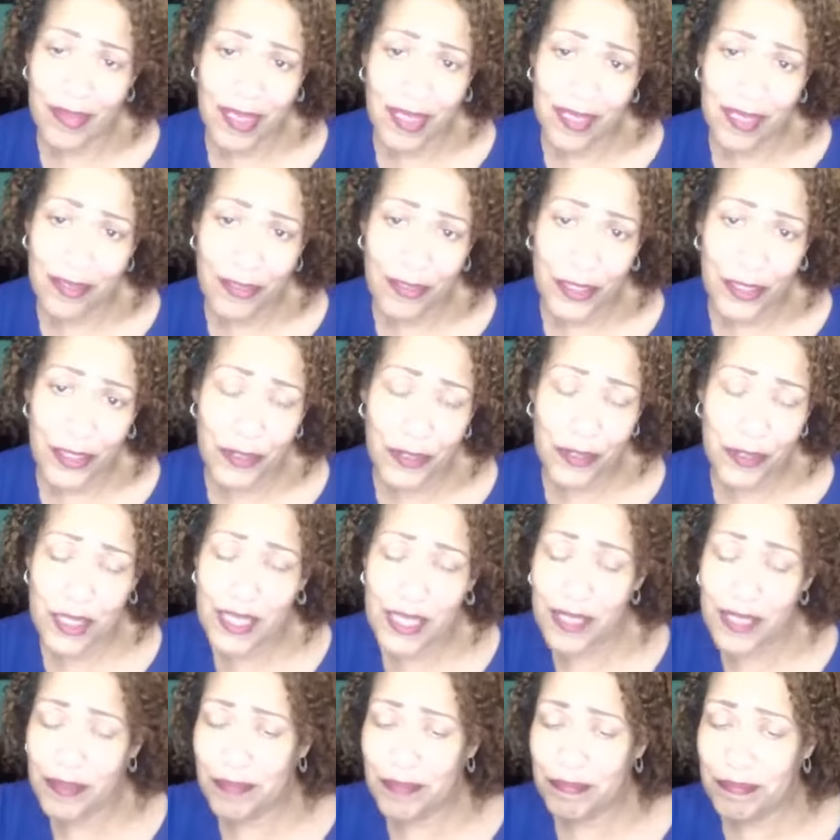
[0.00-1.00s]
for no reason.
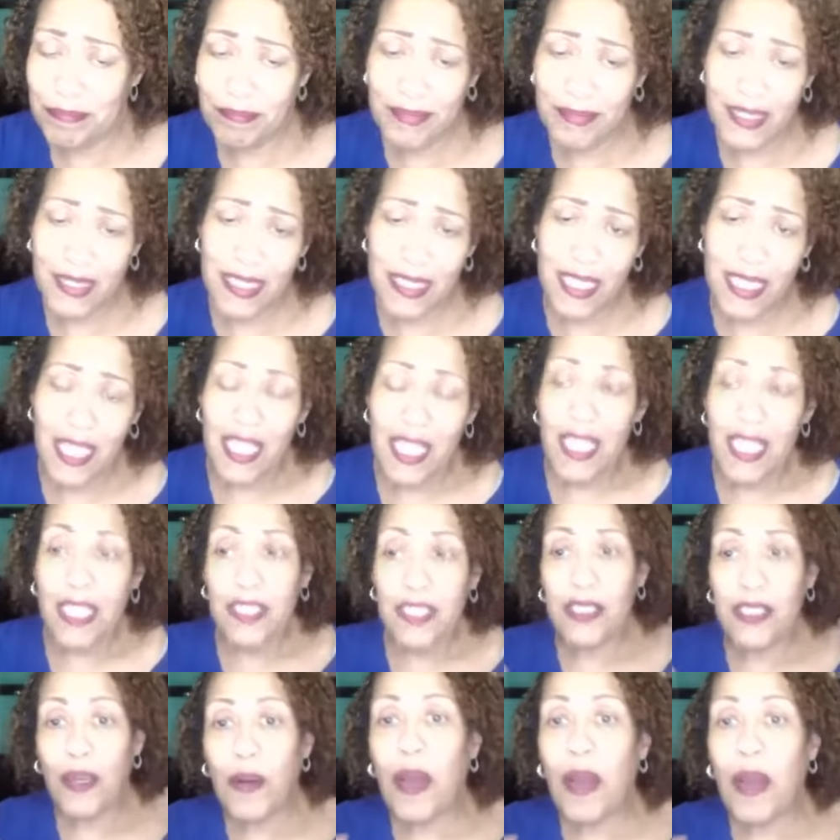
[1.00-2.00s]

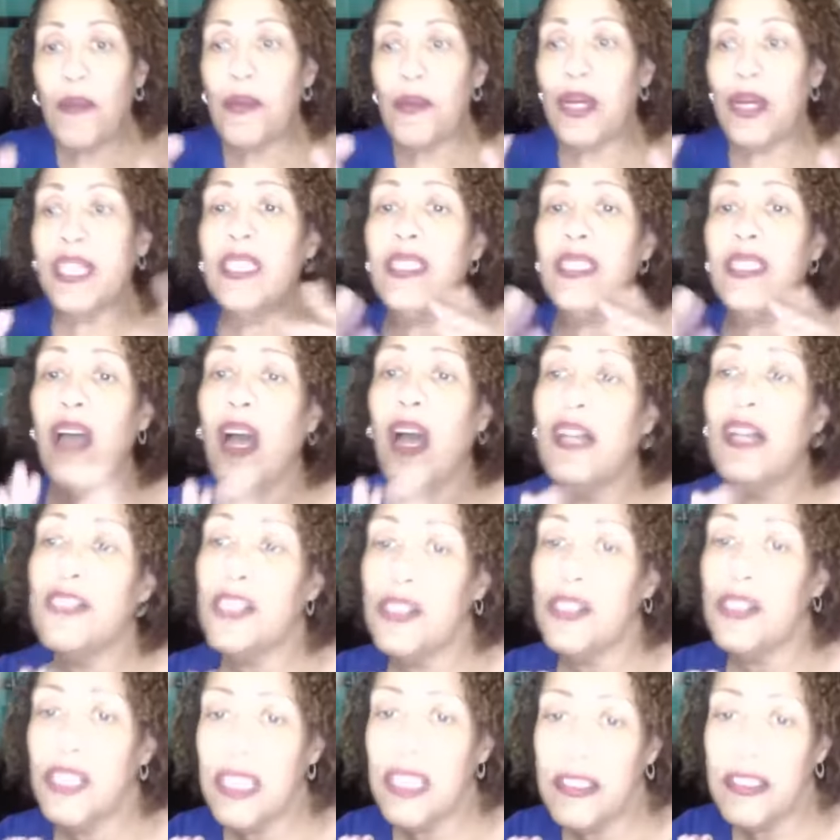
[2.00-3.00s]
So I wanted to also
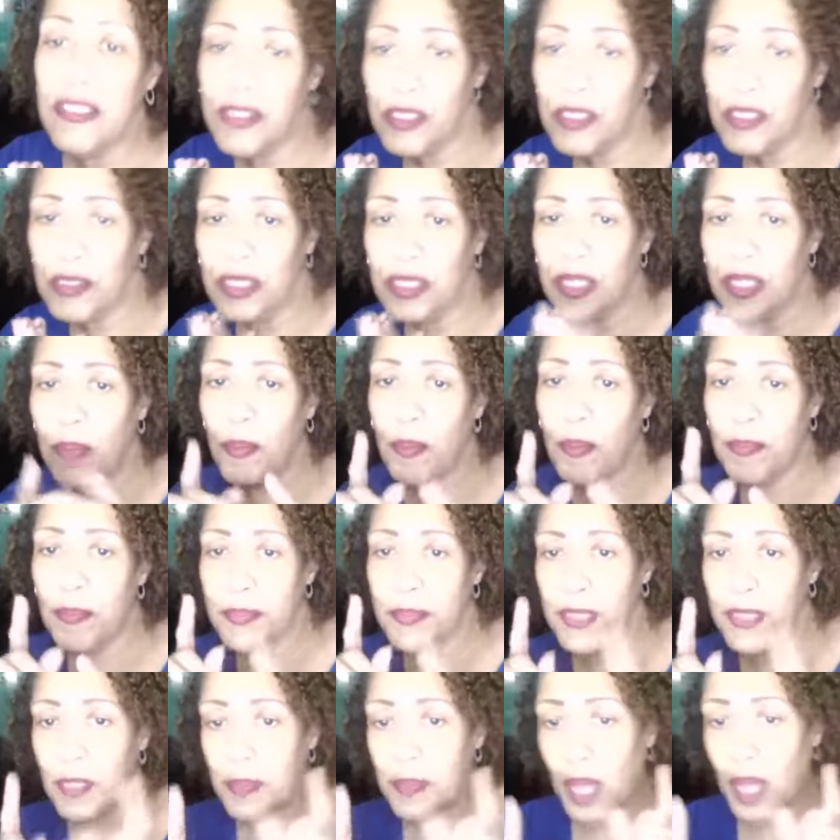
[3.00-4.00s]
give you some
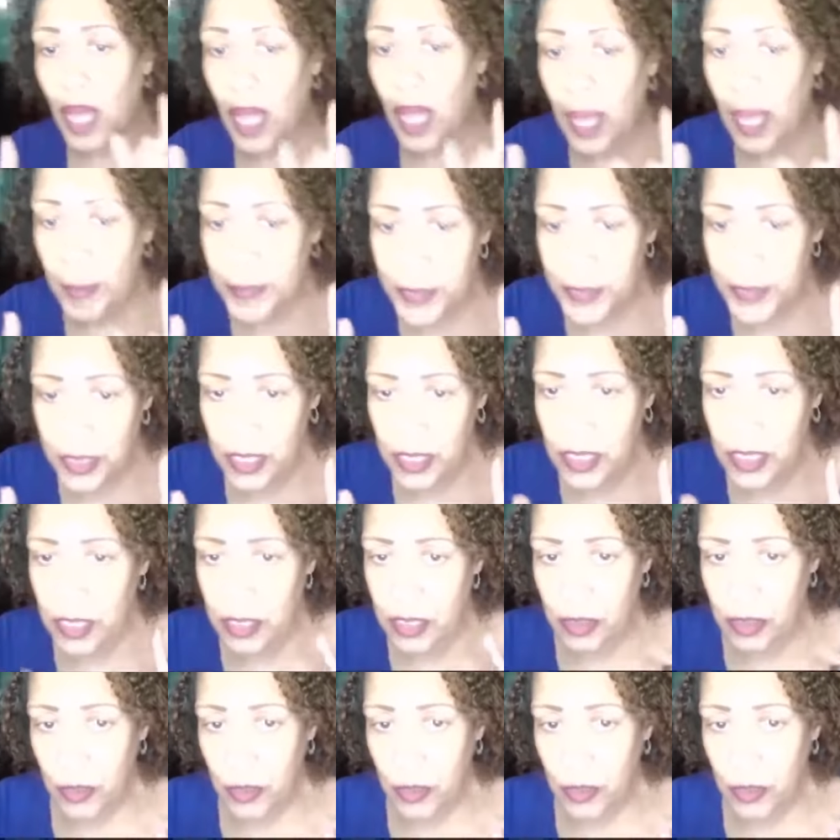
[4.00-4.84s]
options, though.